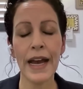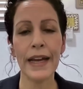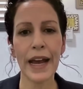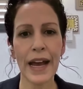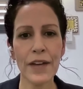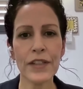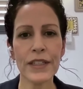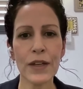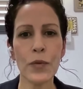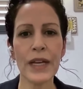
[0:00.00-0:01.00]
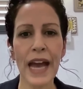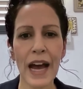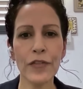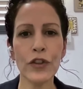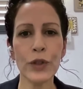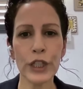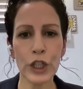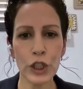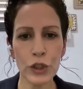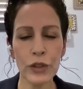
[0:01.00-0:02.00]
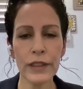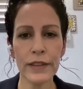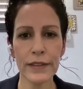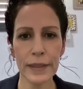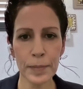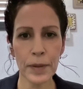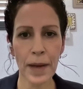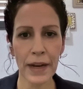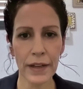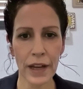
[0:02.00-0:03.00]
And I have to say we have to include in the diplomatic